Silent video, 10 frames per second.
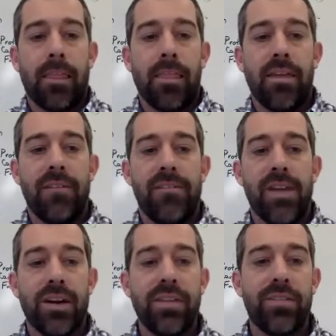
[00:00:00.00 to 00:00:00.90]
The
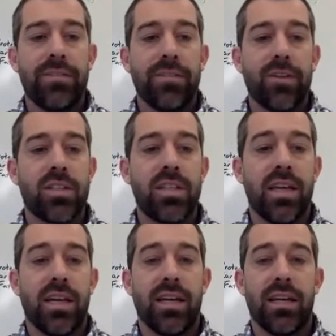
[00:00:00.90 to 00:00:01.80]
very first
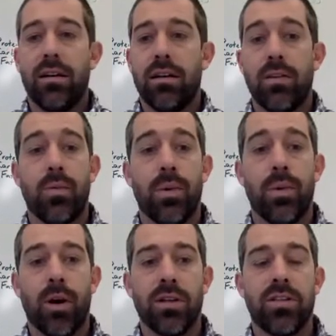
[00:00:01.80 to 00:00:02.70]
thing that we
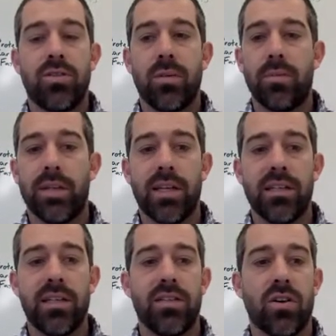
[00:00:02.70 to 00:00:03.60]
want to
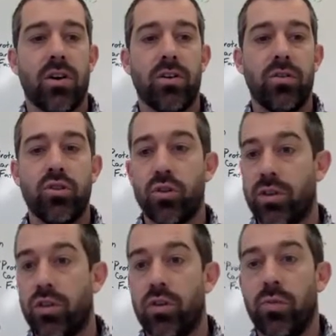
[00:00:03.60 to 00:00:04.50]
complete is our
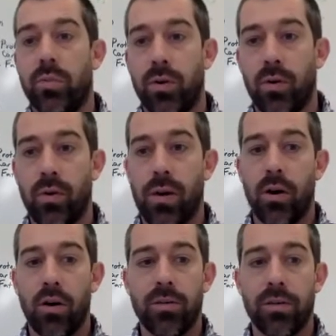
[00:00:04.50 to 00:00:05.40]
nutritional program
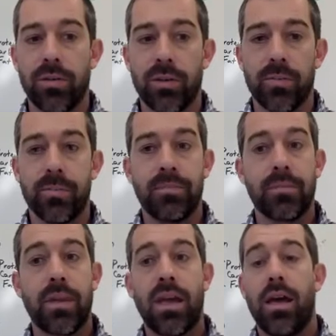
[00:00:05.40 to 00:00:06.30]
overview.
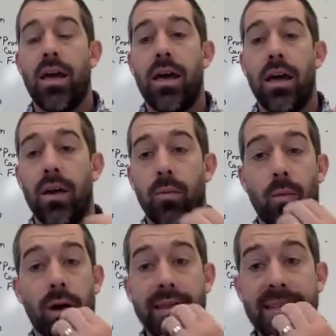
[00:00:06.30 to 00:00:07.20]
And
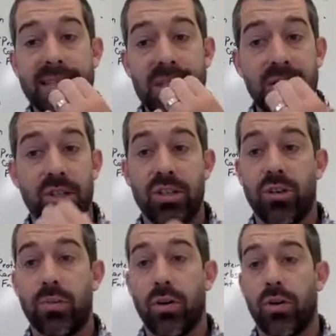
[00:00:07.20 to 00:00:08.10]
what this
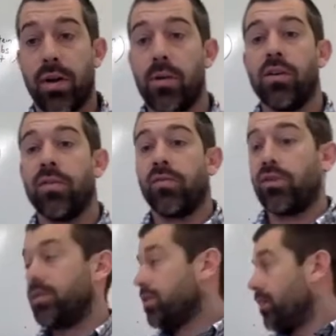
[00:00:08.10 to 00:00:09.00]
nutritional program
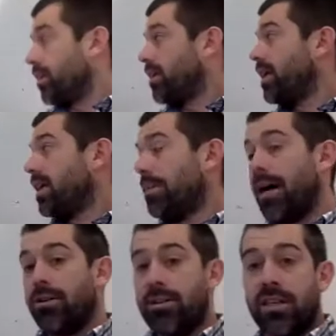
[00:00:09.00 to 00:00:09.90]
overview is going to think
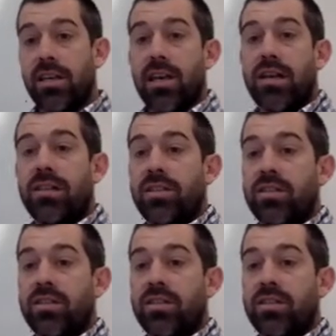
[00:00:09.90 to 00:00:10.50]
about is it's